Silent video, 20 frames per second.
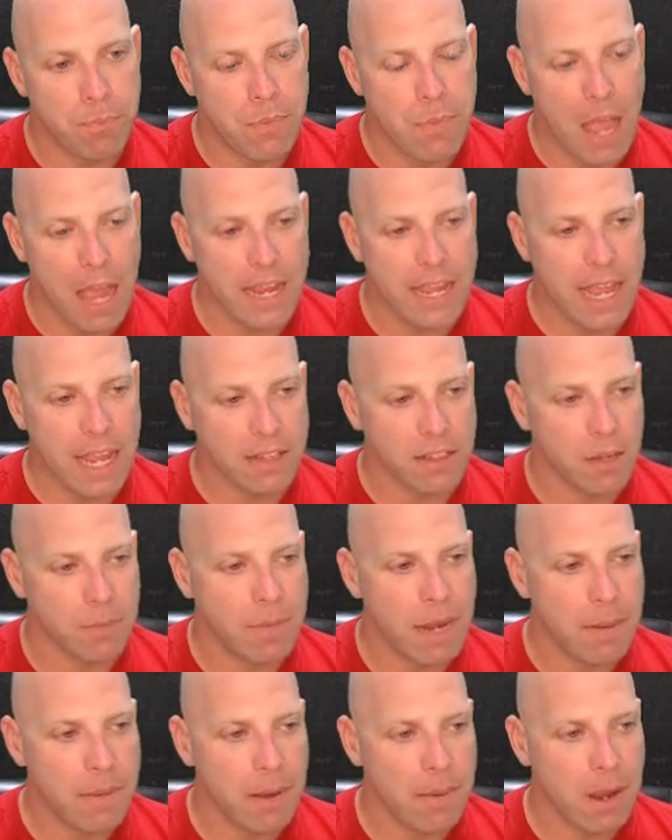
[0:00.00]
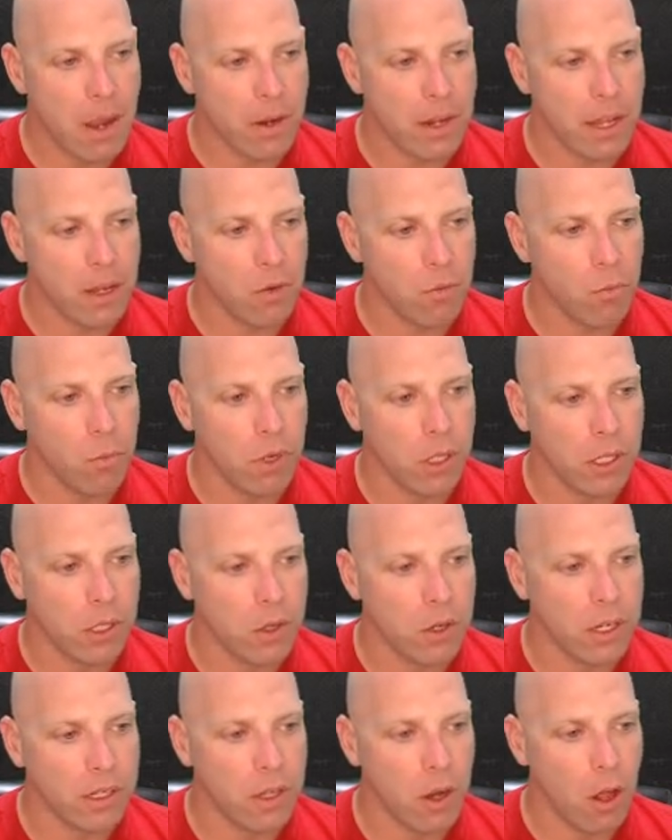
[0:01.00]
not yet. Someday maybe I'll get really
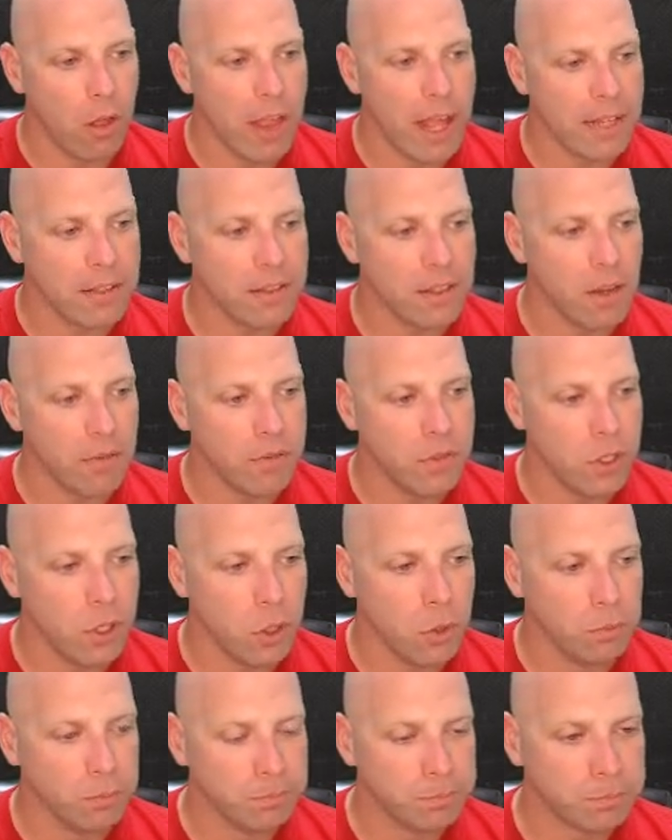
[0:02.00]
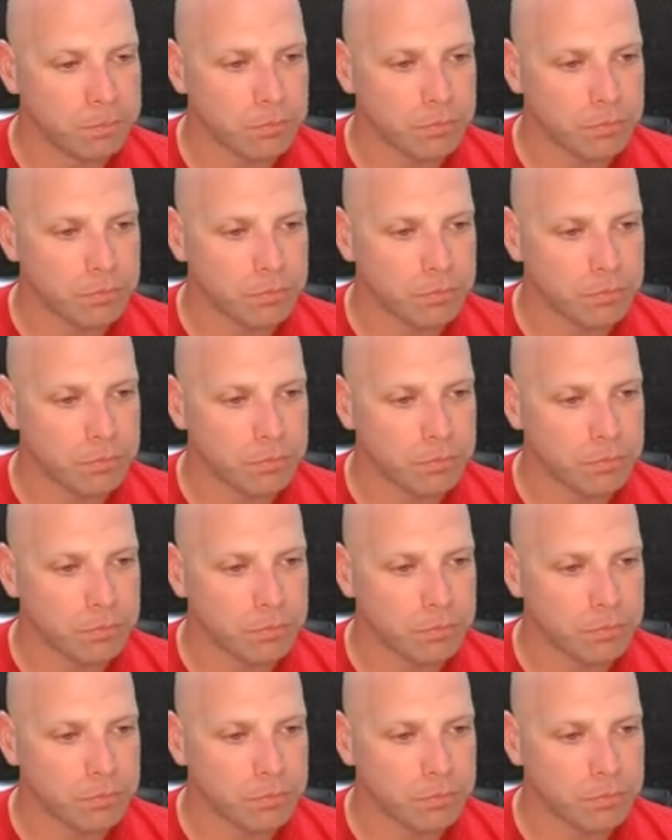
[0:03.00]
good at all that stuff too.